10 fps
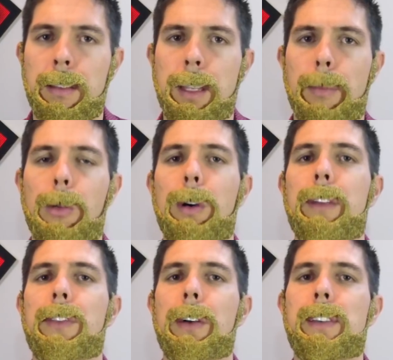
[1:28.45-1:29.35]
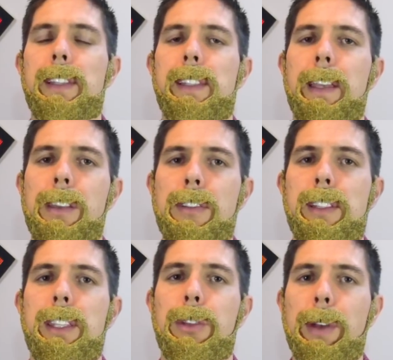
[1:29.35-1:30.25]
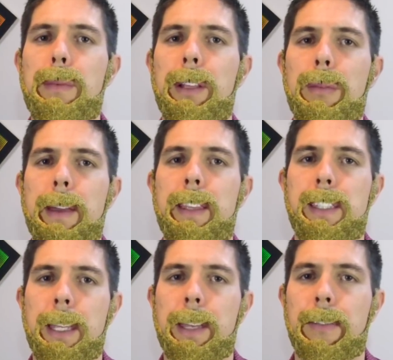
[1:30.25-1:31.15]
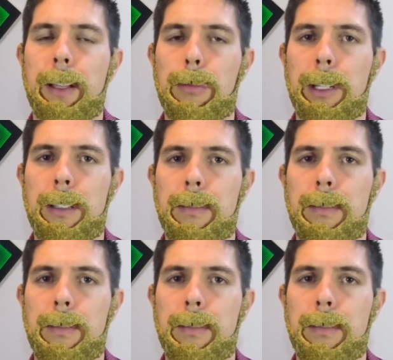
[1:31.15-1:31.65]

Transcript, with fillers: Number one of those is that it uses 3mm stick filament.